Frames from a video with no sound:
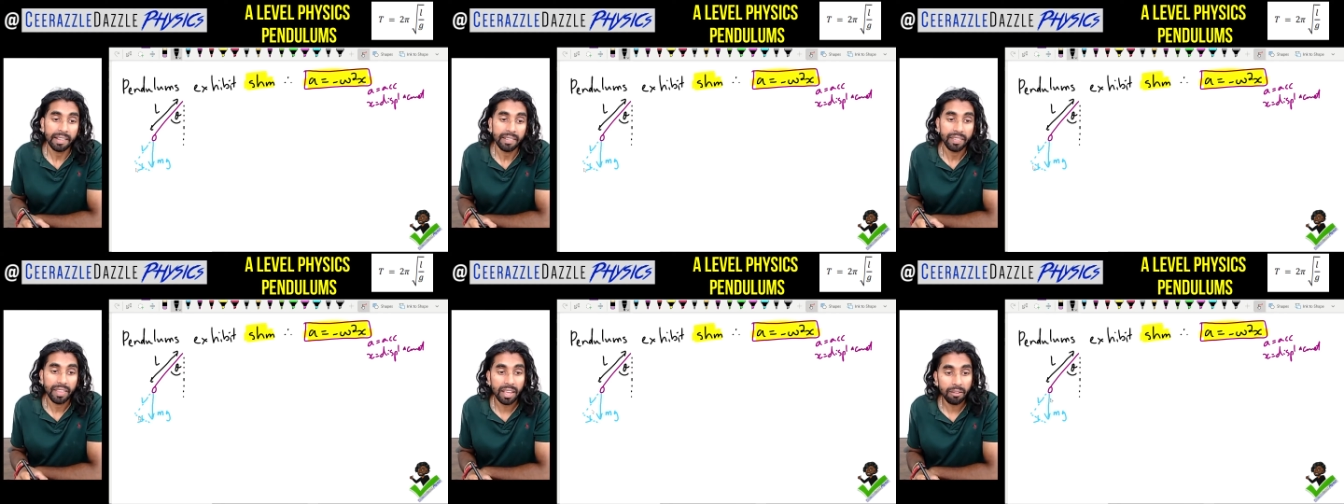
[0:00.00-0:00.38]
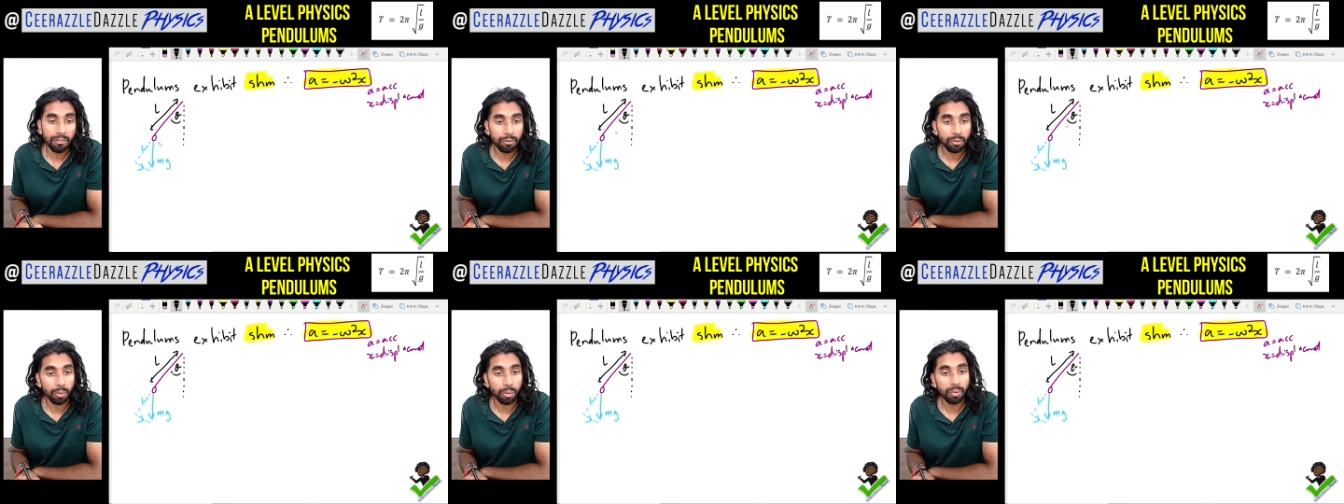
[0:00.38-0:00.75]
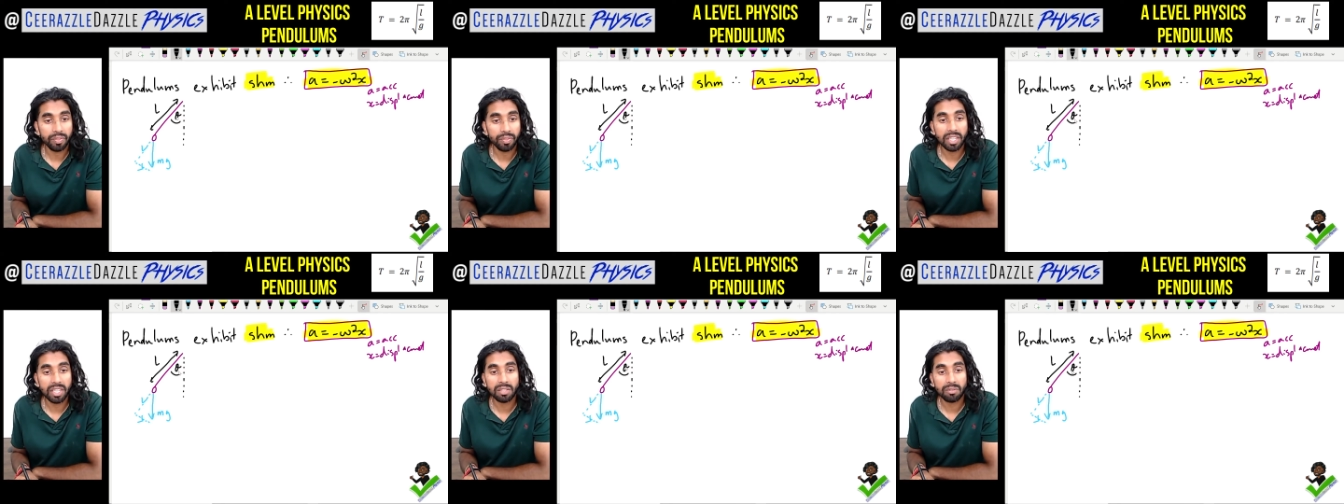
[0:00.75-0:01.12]

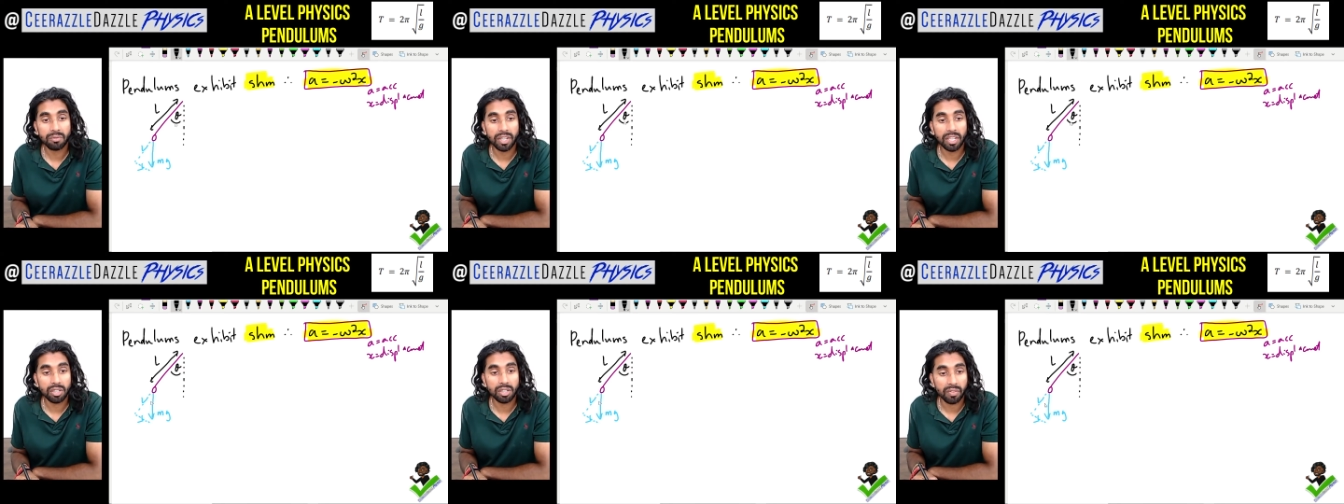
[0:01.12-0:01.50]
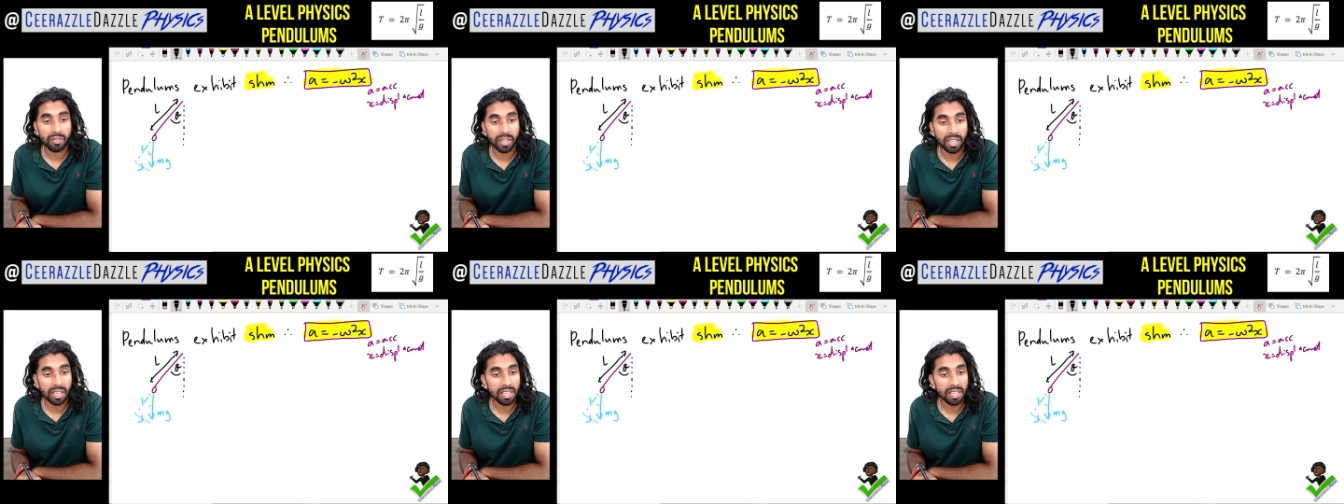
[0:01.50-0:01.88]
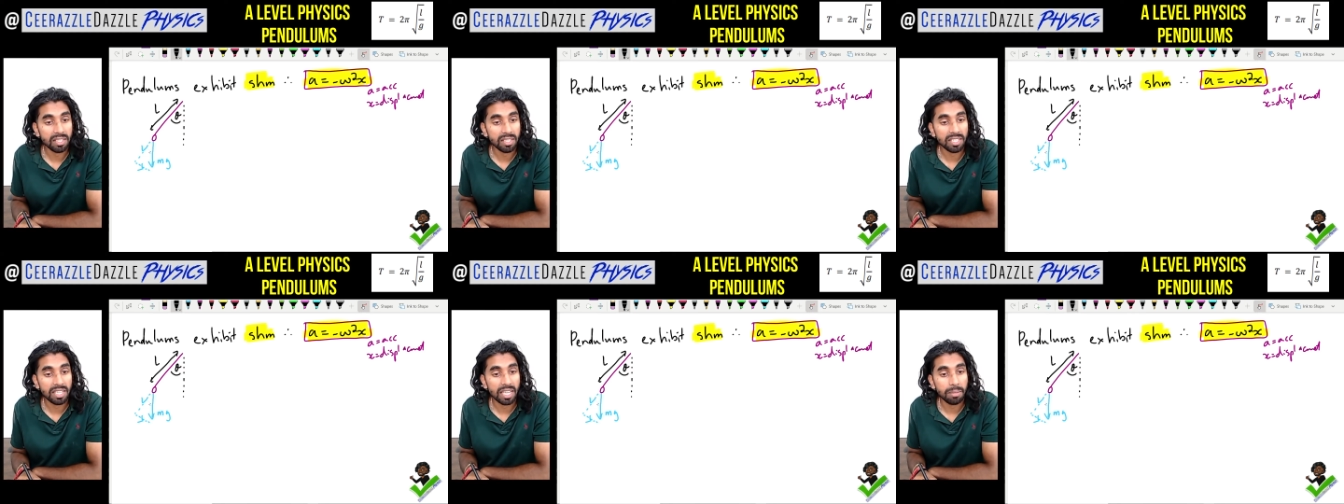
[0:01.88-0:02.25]
Therefore, this theta over here is
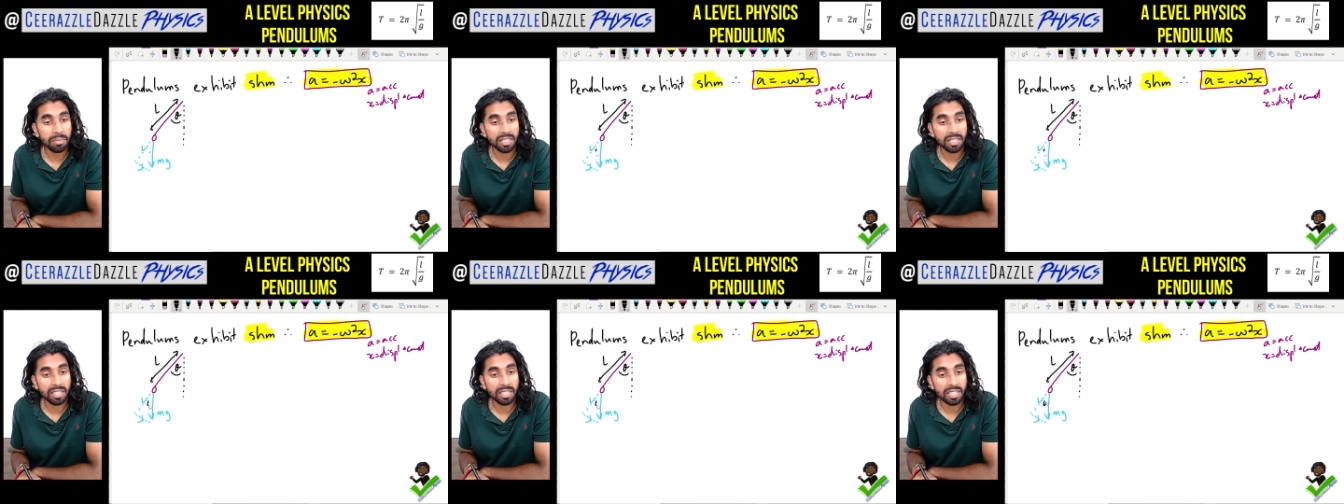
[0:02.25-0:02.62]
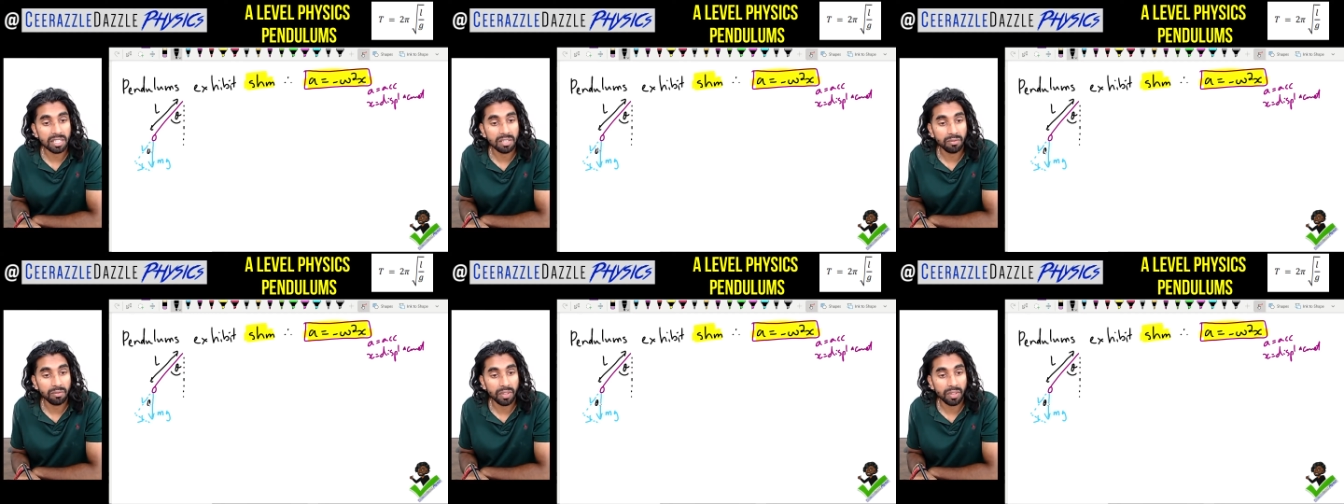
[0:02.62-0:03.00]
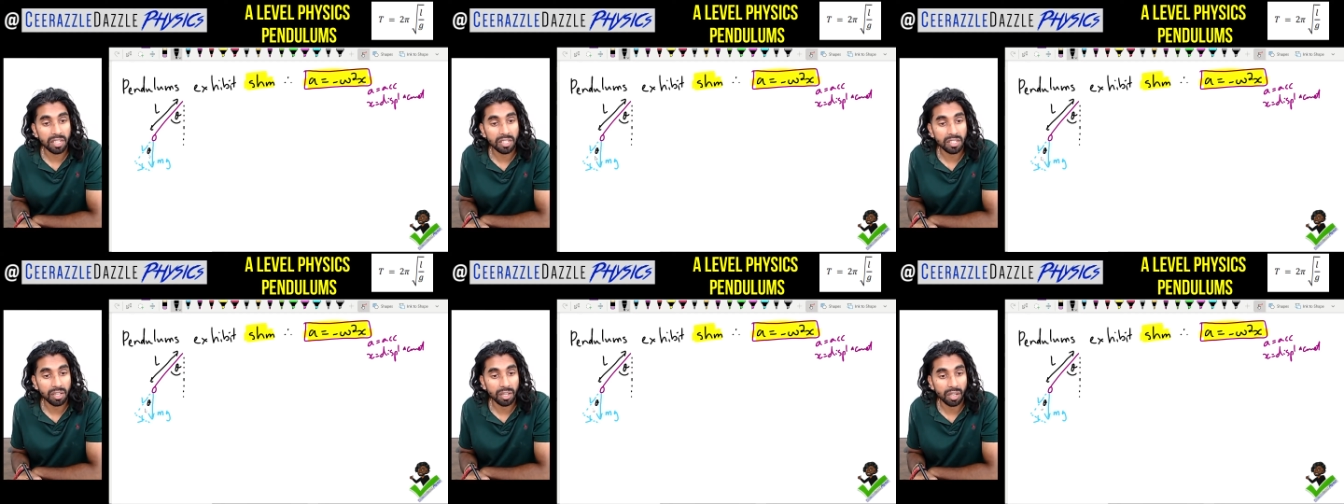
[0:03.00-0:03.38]
the same as this
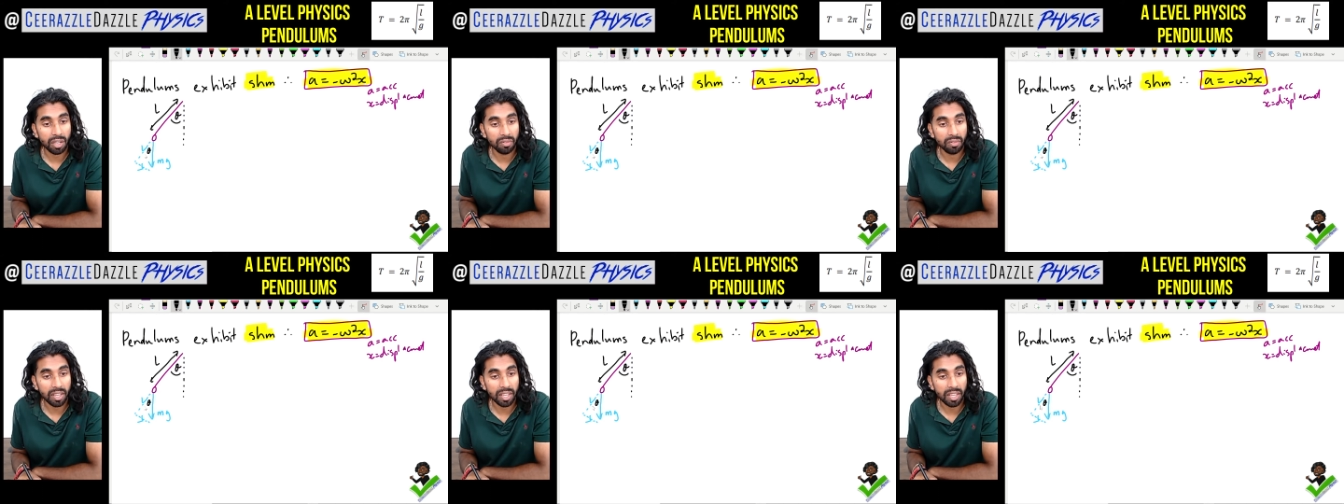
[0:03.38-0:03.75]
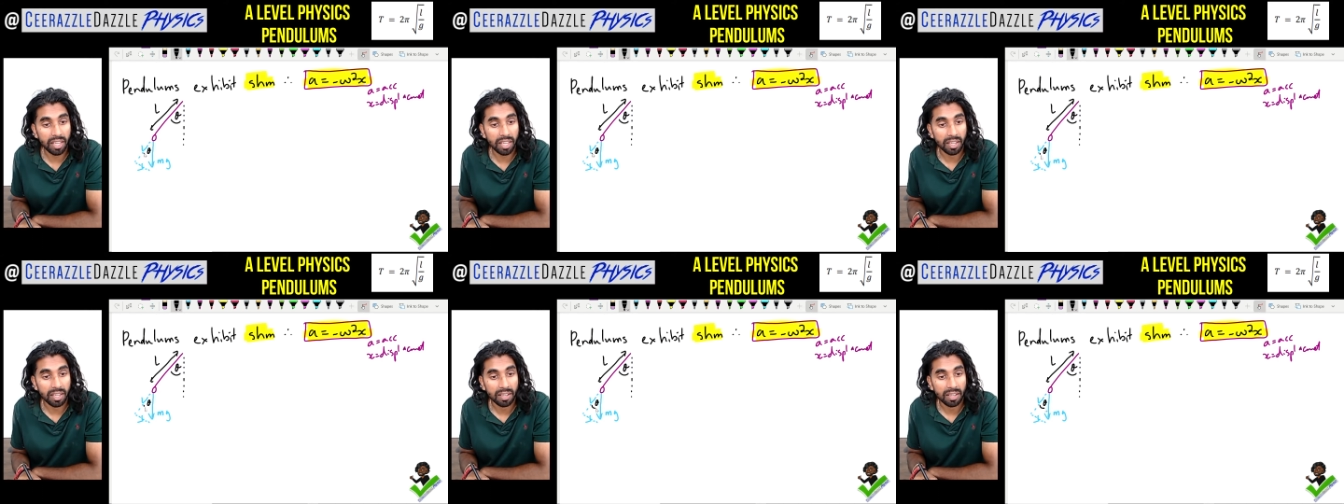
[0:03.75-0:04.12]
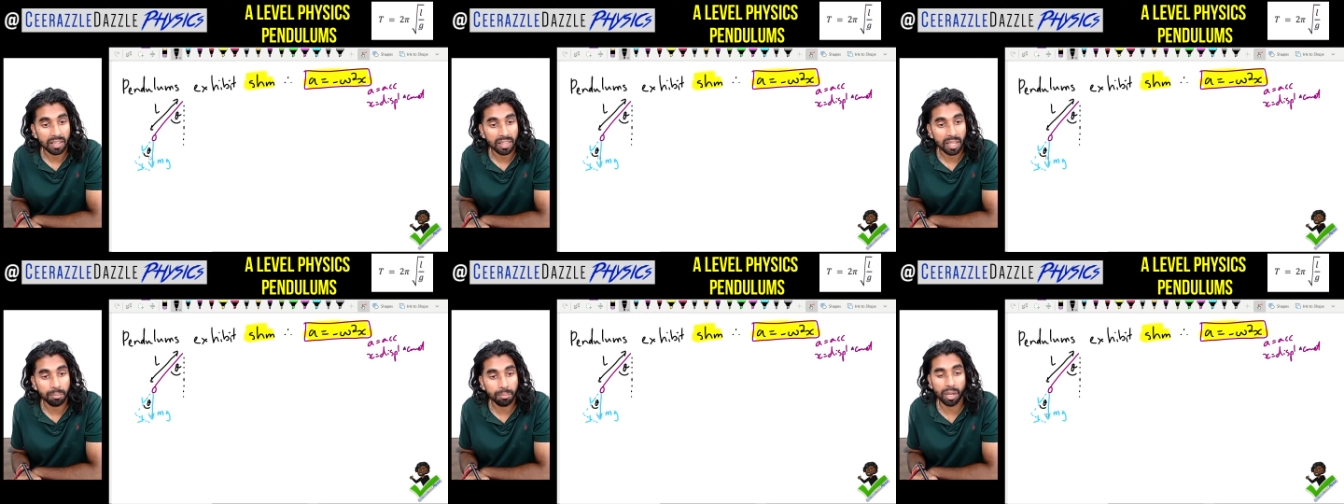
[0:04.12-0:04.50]
theta over here.
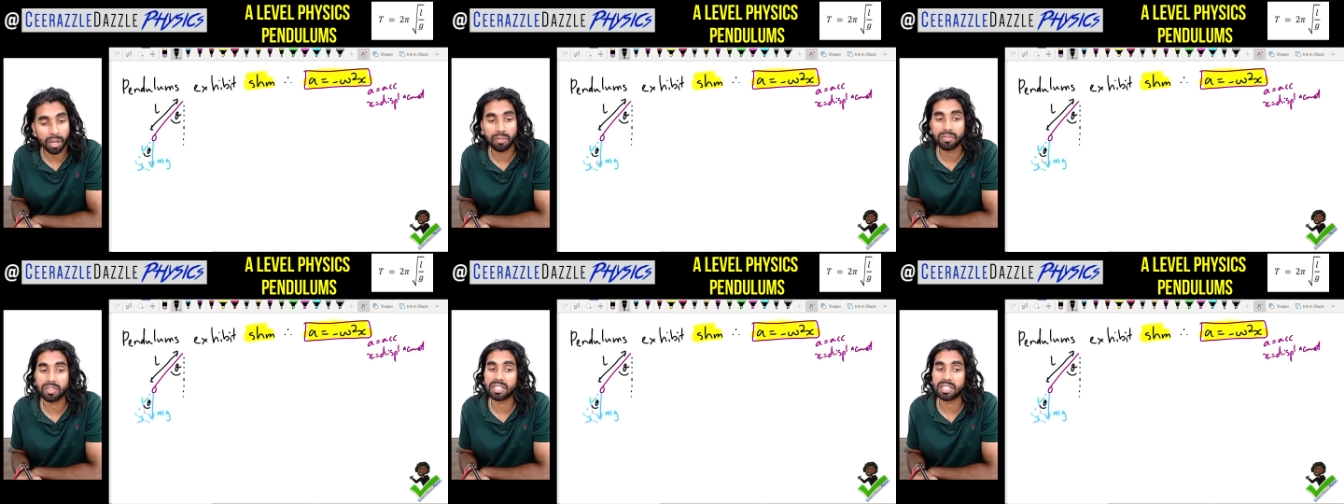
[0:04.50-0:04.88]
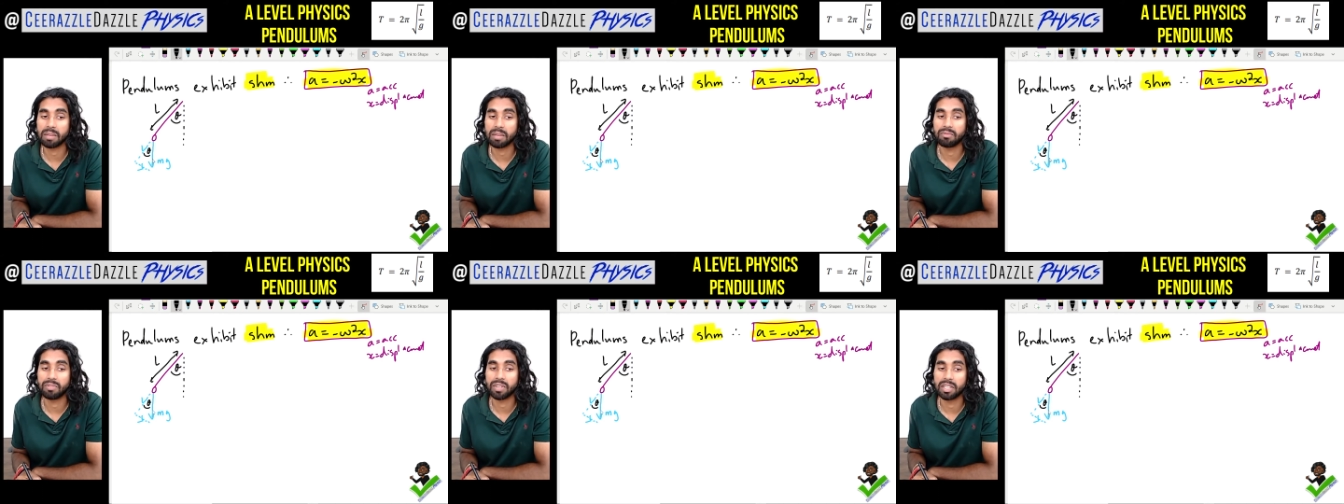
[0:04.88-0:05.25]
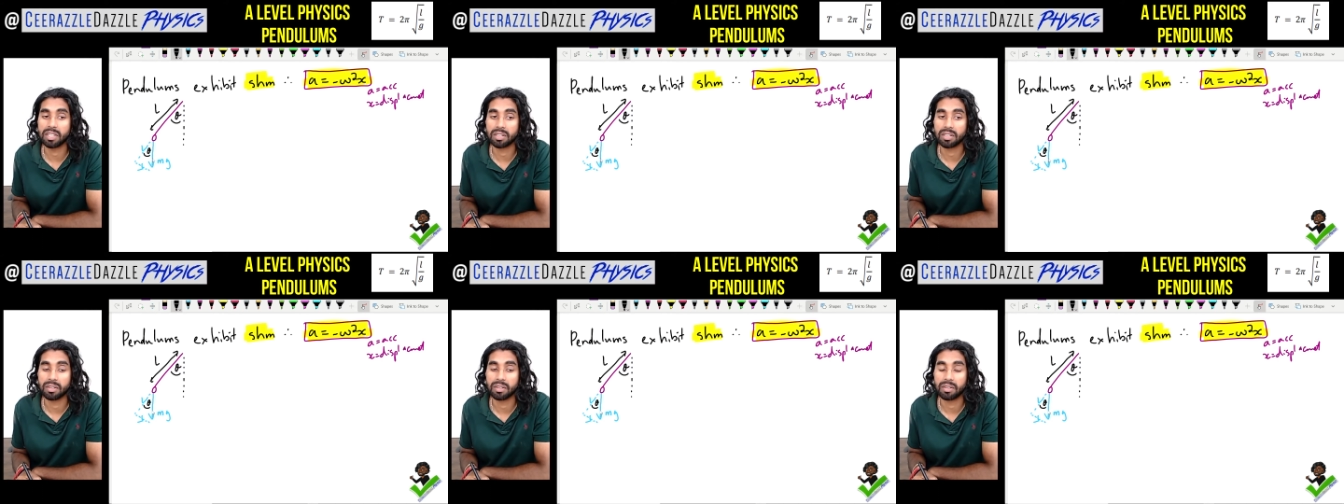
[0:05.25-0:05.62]
They're both the same theta.